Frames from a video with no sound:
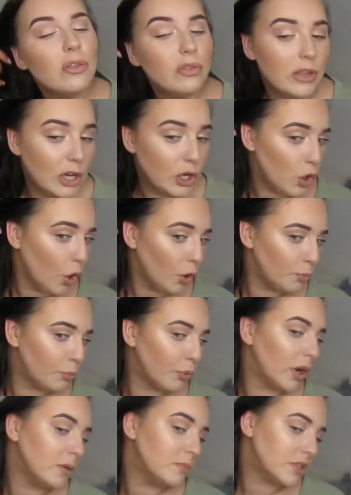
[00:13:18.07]
the
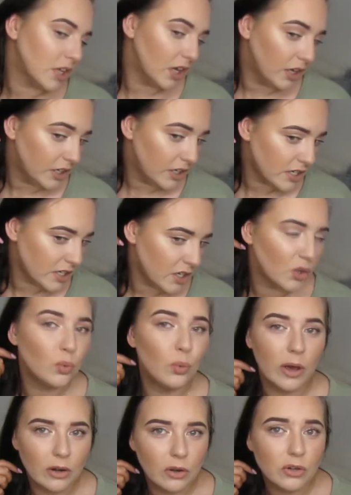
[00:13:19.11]
non-prime side, it
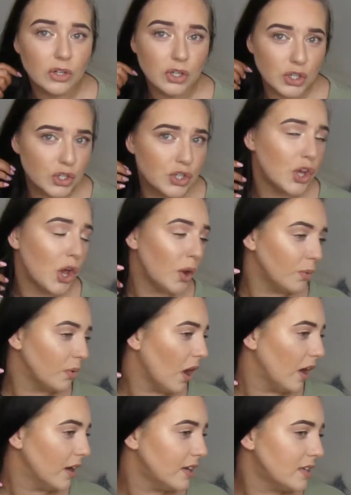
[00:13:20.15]
went on so
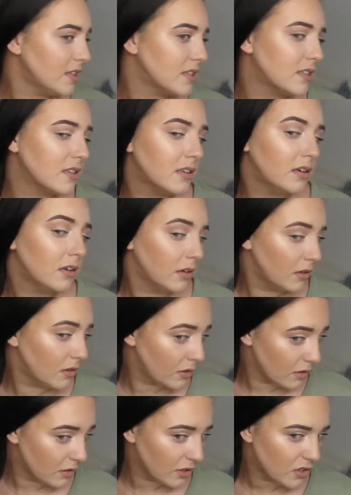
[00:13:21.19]
nice.
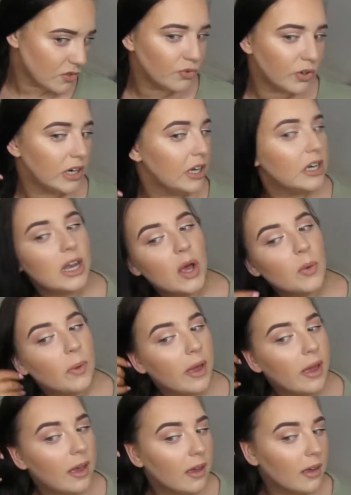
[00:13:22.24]
It's really
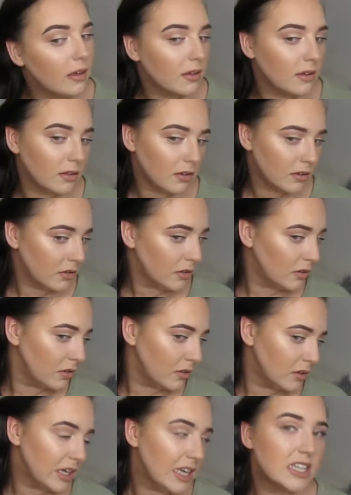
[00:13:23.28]
glowy.
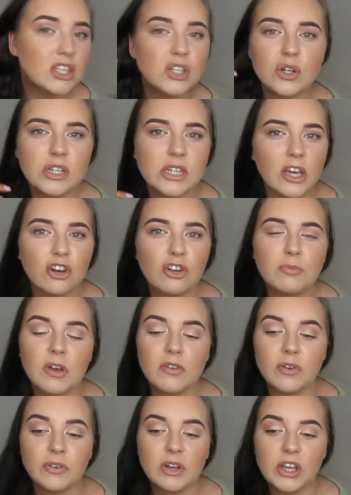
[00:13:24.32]
It's not taken off my
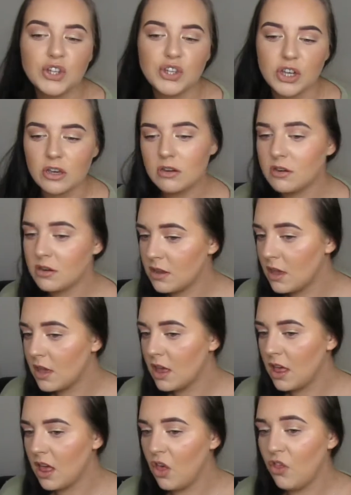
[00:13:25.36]
foundation.
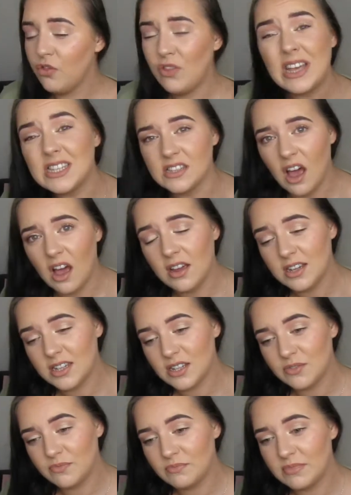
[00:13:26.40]
This side,
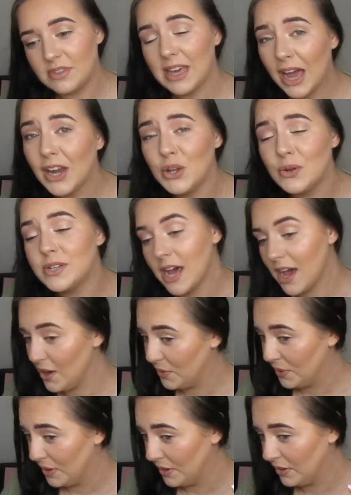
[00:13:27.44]
can you
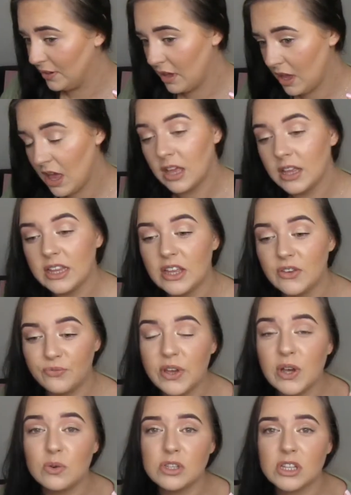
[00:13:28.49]
tell? It
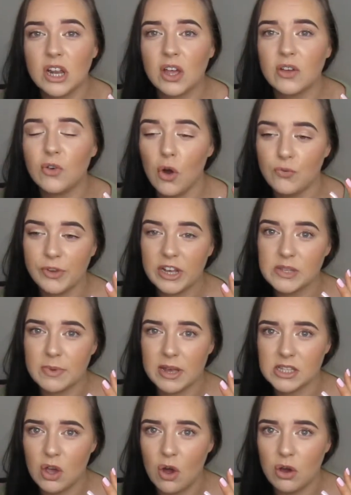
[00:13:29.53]
feels like I've got a face
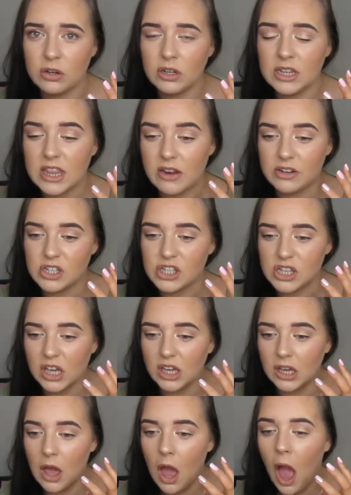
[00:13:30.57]
mask on. There is
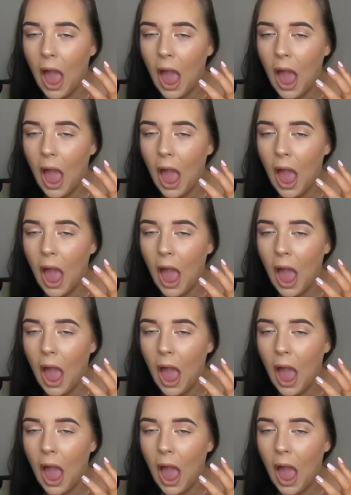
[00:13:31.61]
like,